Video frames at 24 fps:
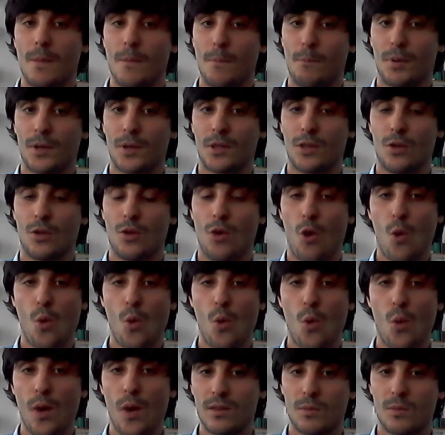but
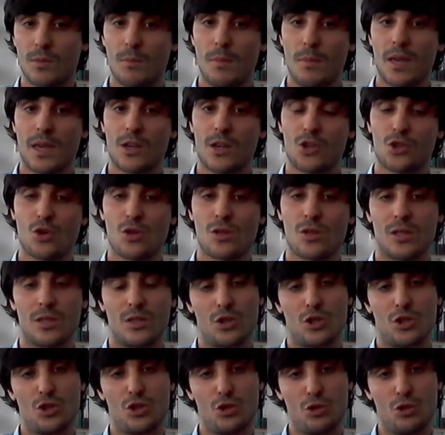always making sure that the
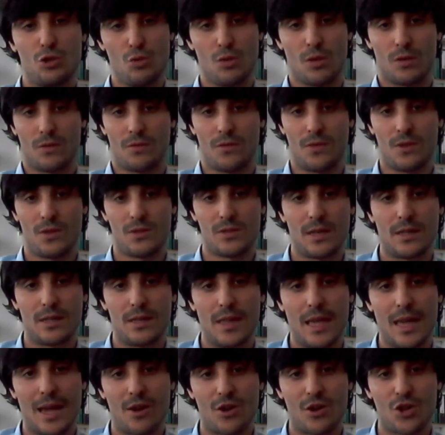student feels like
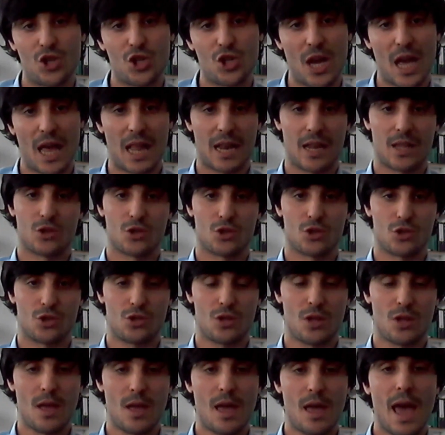they are challenged
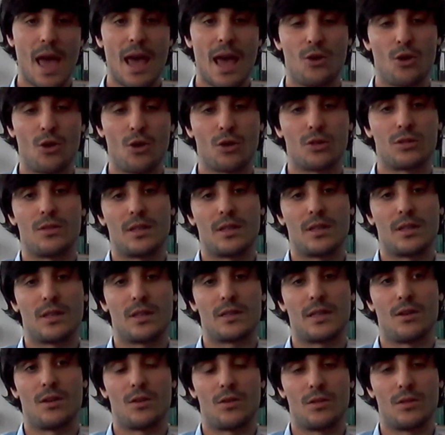and not that they
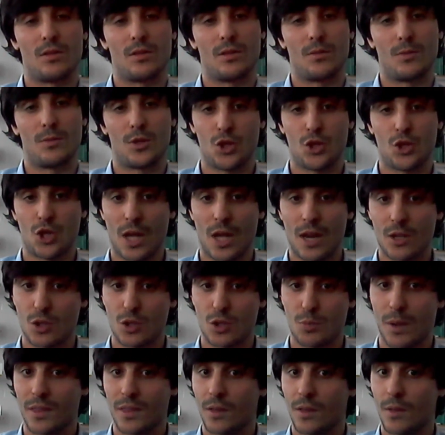are challenged
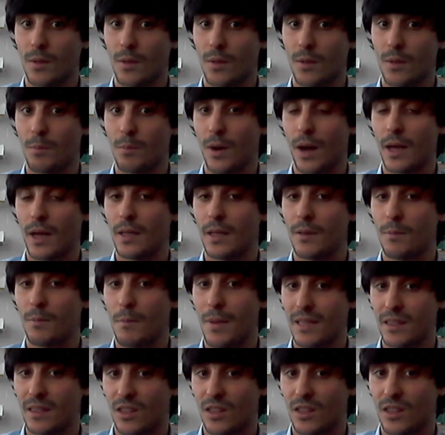by the by
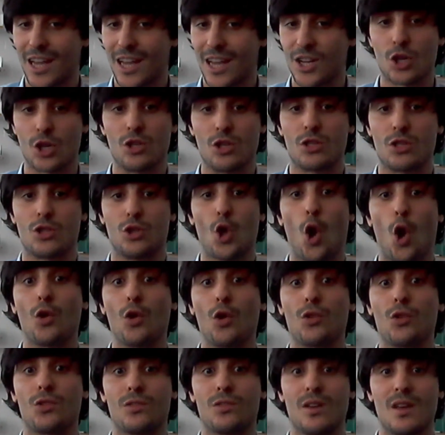making the connections,
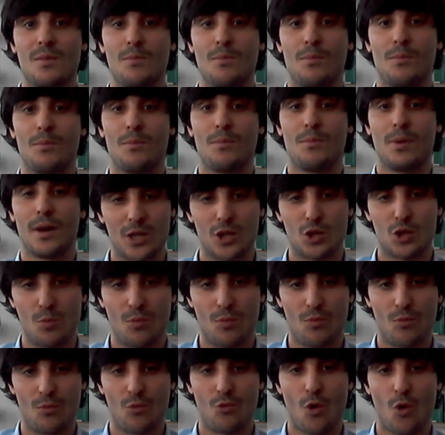not by trying to
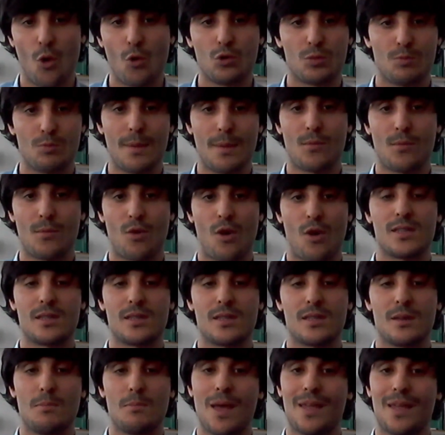rote memorize
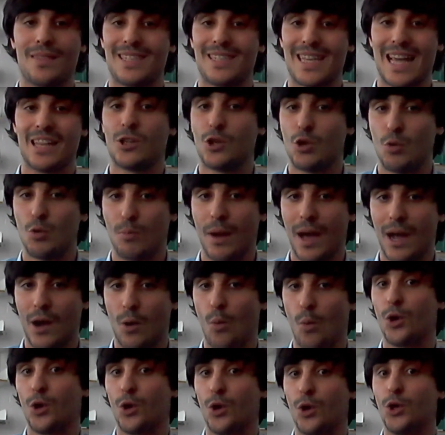and, and telling you back
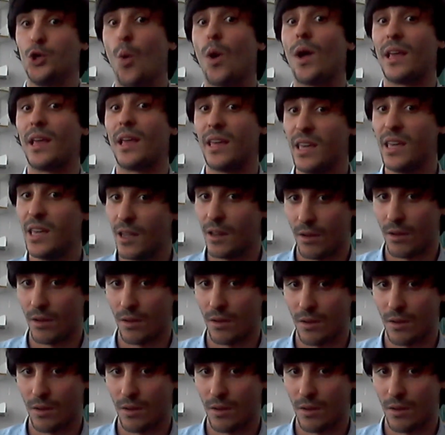what you want to hear.